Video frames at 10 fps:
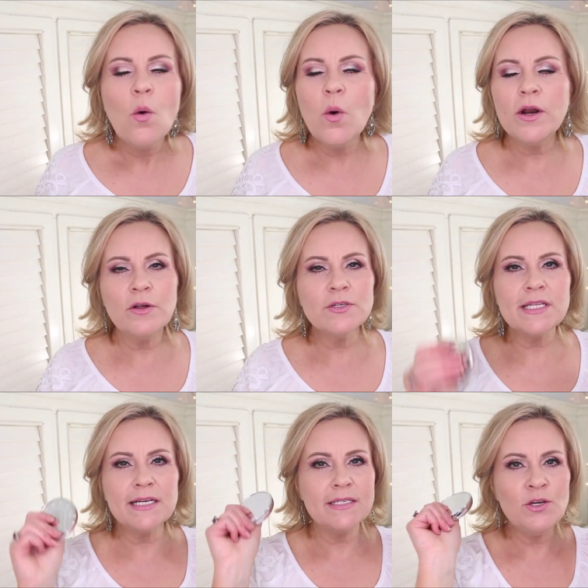one of those
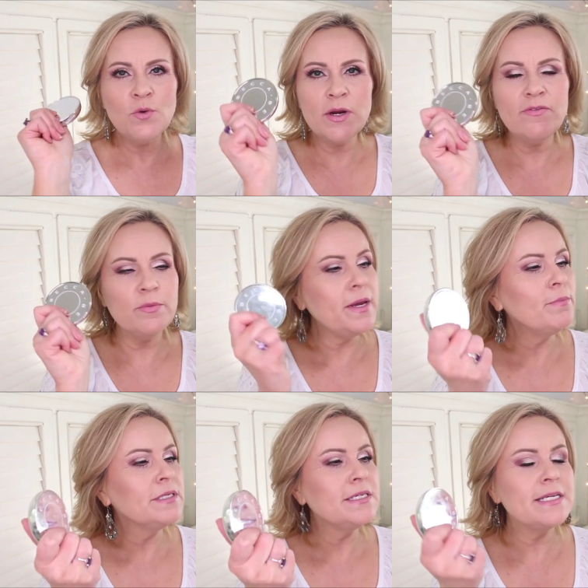things that you won't even be
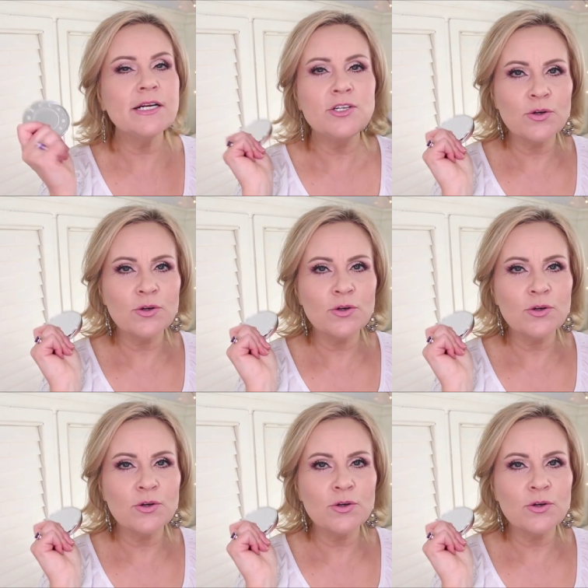able to touch.